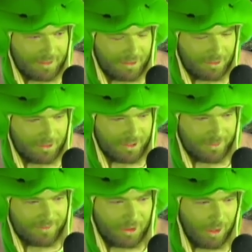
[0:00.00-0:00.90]
whole thing
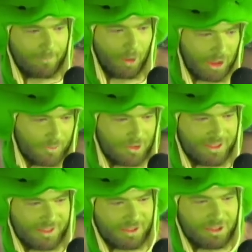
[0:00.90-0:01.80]
where you have to go up multiple
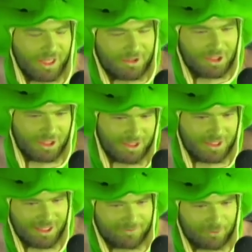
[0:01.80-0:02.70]
sets of stairs to get to the
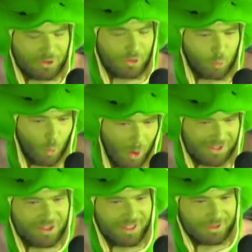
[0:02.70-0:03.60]
second floor. It's just
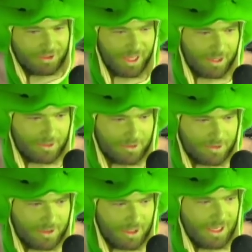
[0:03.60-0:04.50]
one set of
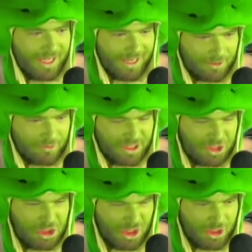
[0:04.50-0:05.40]
stairs. And I was really
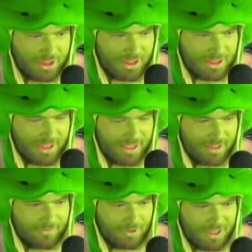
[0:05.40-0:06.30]
judging this
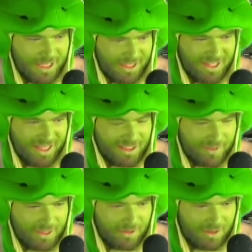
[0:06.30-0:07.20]
lady for taking the
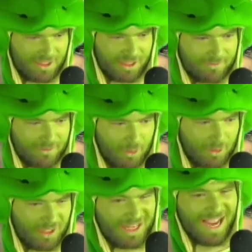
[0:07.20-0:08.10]
elevator to the second
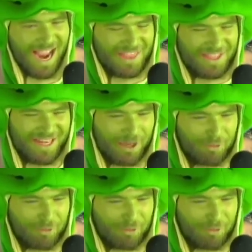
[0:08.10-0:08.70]
floor. And then I